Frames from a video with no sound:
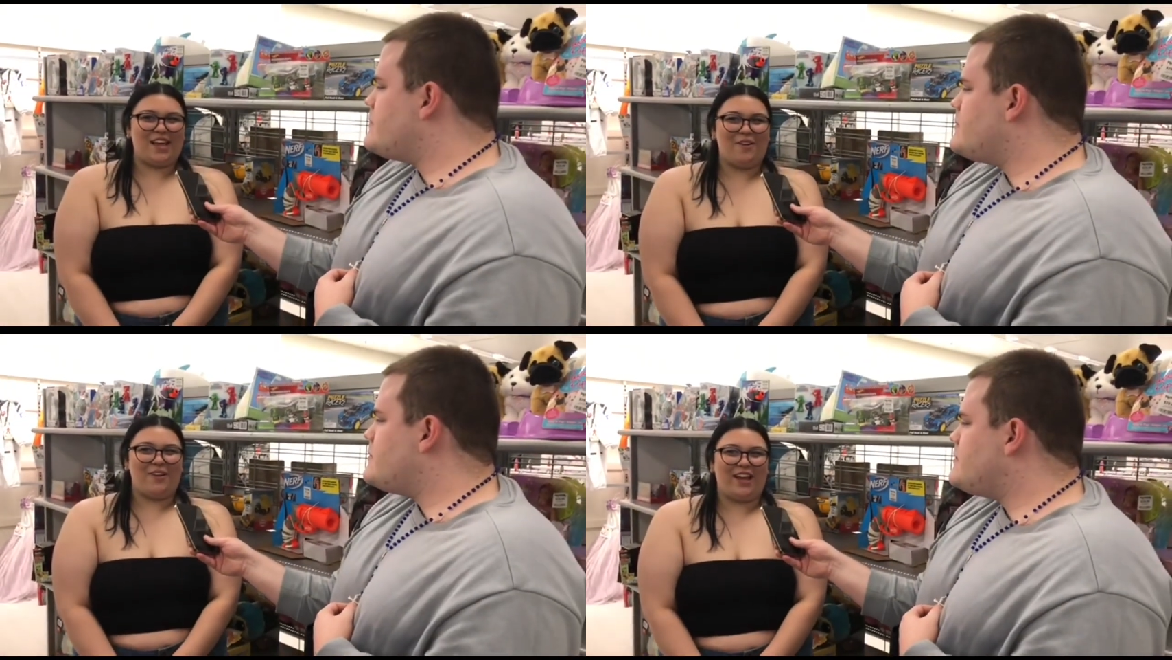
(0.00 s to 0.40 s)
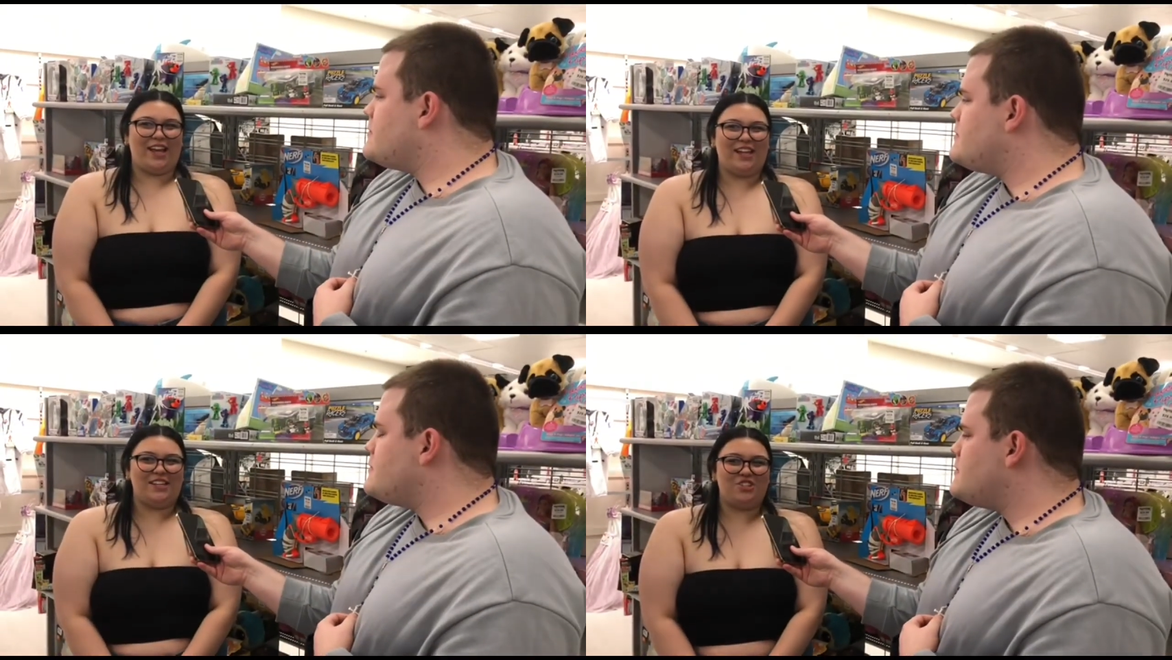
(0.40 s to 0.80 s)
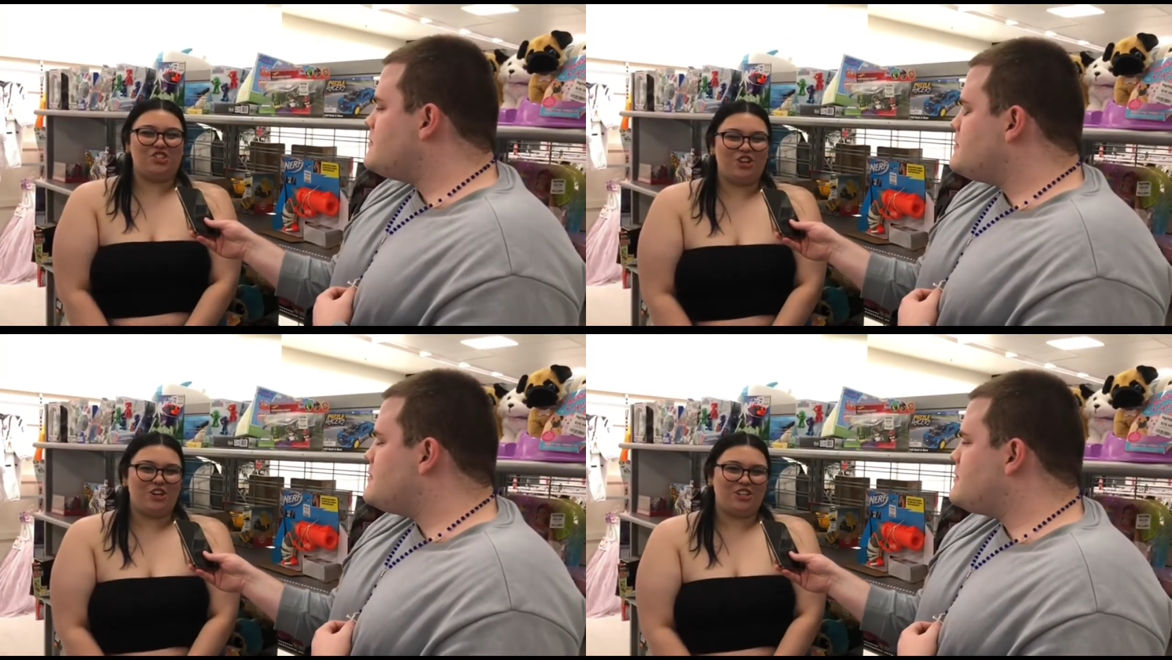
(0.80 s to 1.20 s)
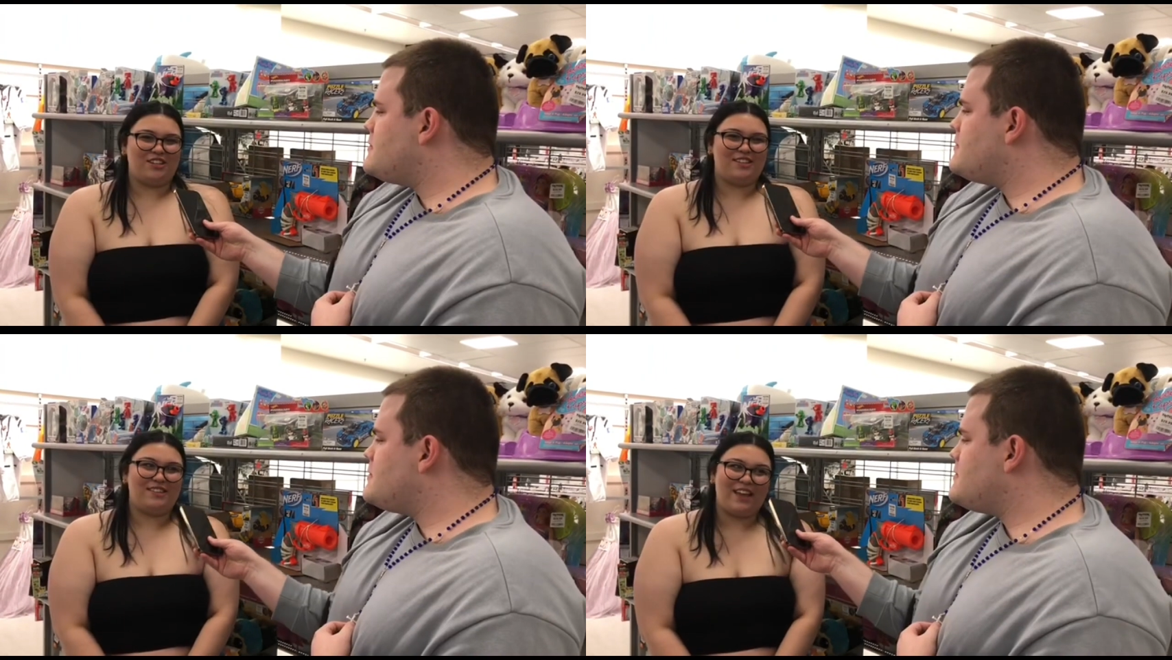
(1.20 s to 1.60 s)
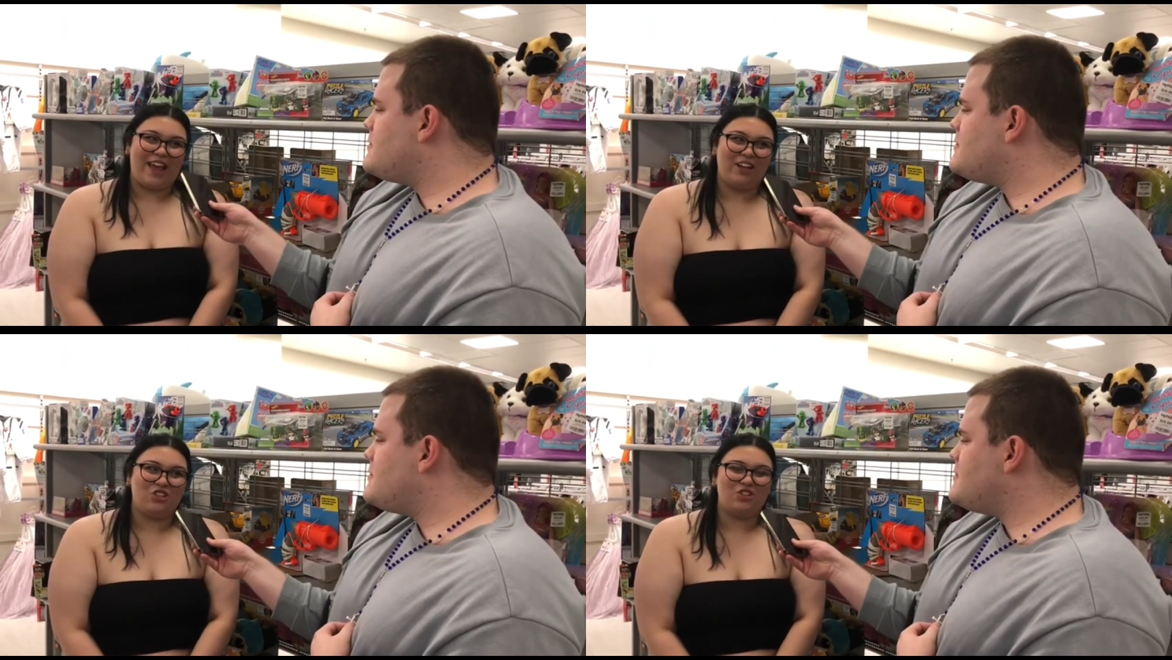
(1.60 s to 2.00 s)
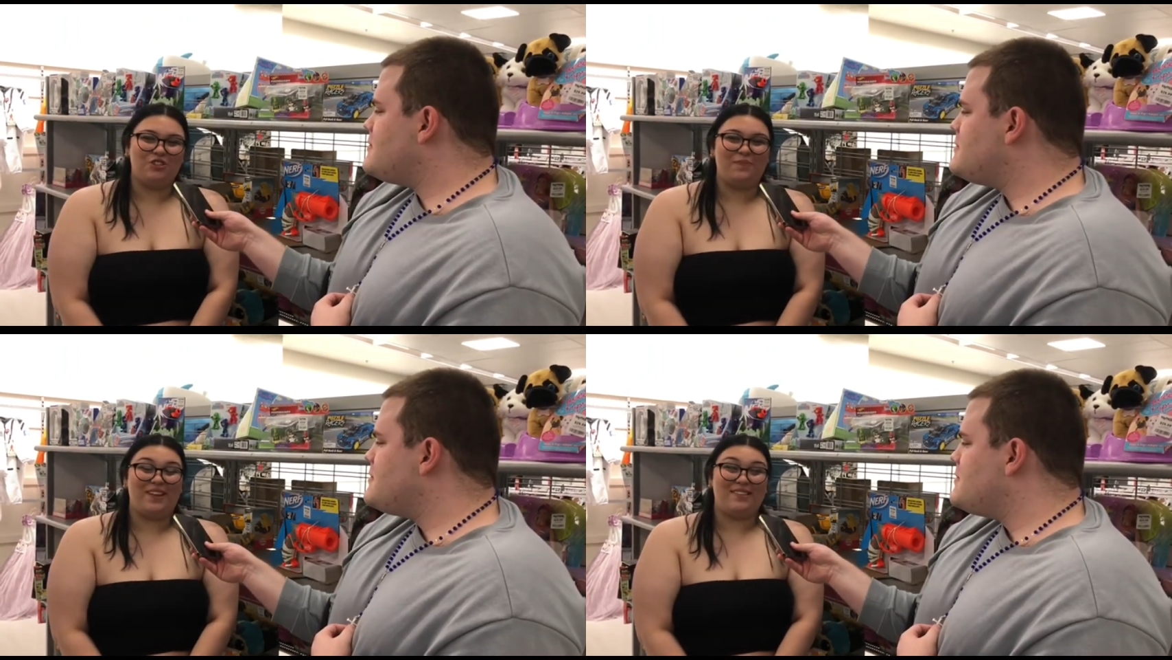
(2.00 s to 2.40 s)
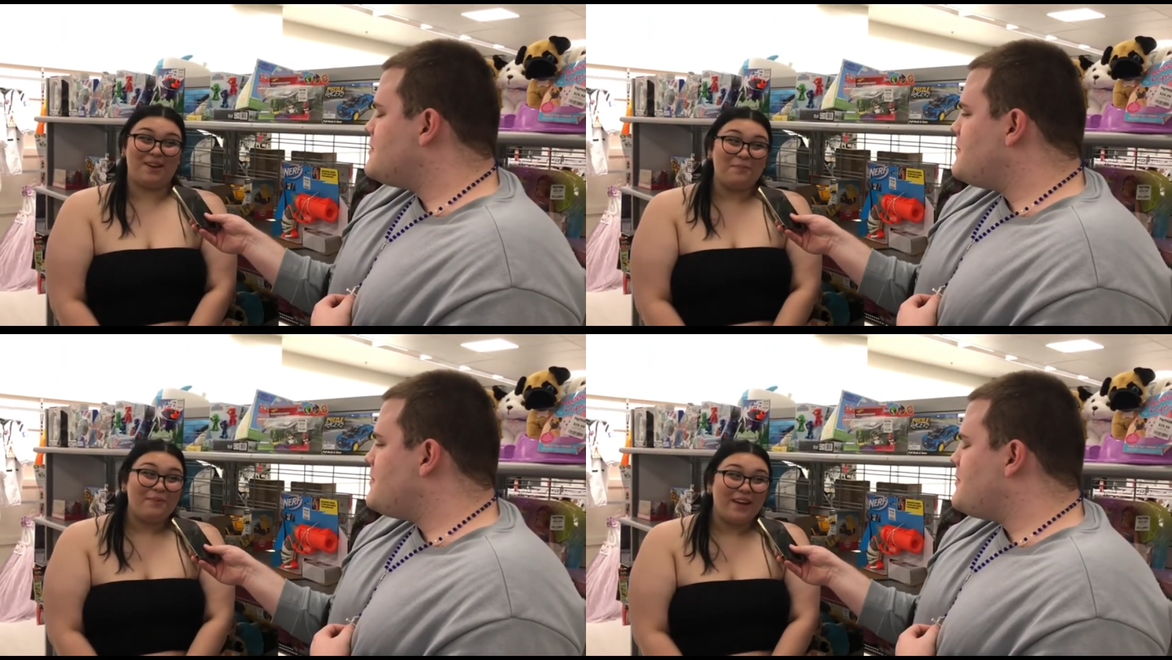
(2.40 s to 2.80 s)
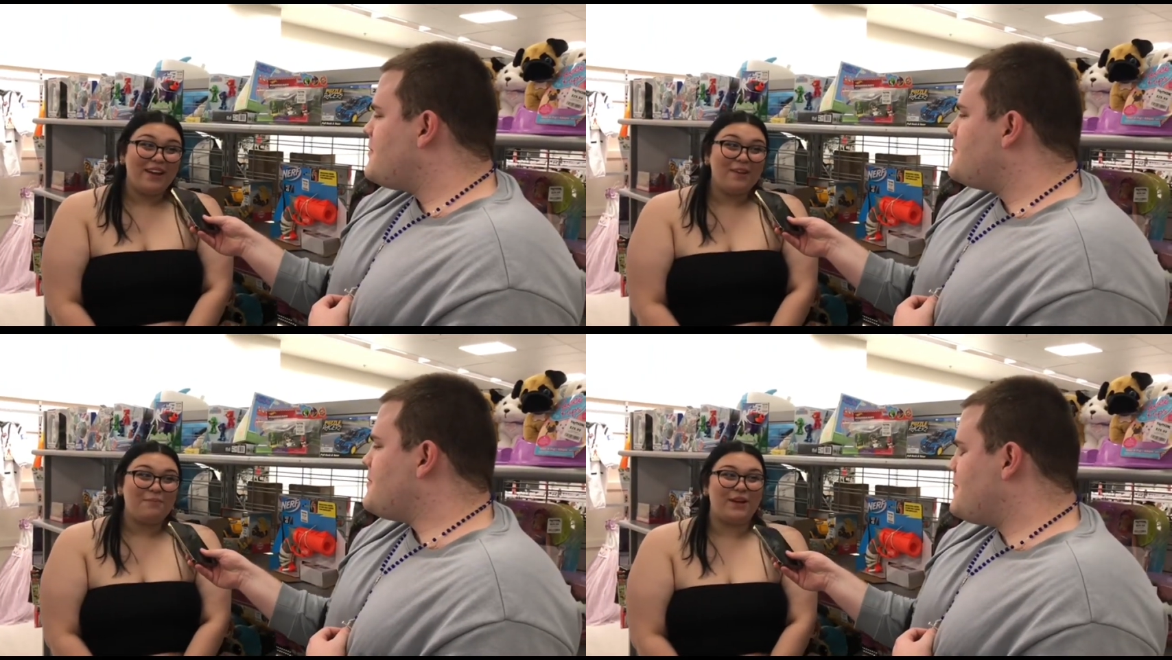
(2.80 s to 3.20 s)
Speaker 1: I reckon church and state should be separate